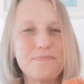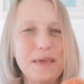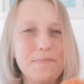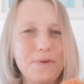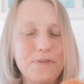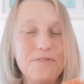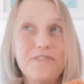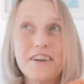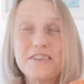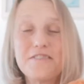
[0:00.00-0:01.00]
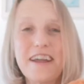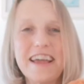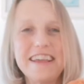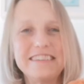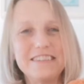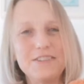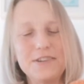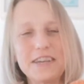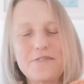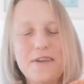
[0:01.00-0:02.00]
People fundraise and do
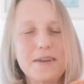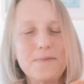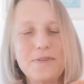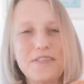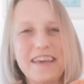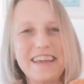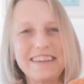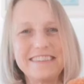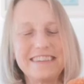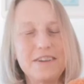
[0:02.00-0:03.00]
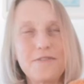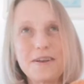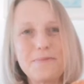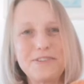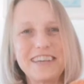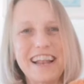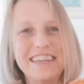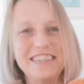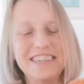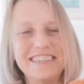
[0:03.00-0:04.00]
incredible things, incredible
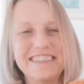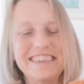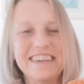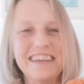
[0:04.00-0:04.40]
challenges.